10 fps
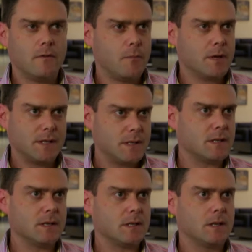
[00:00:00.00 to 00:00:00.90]
for
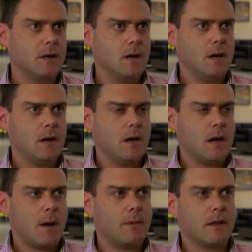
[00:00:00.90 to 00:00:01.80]
persistence.
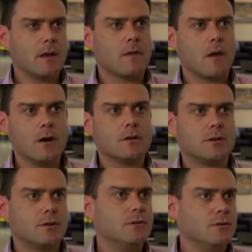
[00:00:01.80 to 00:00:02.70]
I mean, I think those
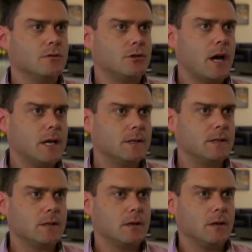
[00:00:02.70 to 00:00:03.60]
two
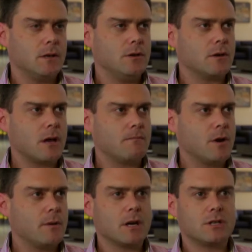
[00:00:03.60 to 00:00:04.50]
traits, you can
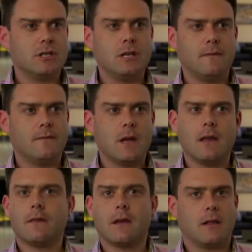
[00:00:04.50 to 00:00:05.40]
pretty much achieve
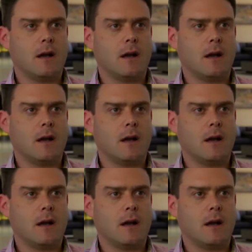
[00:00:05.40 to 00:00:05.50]
anything in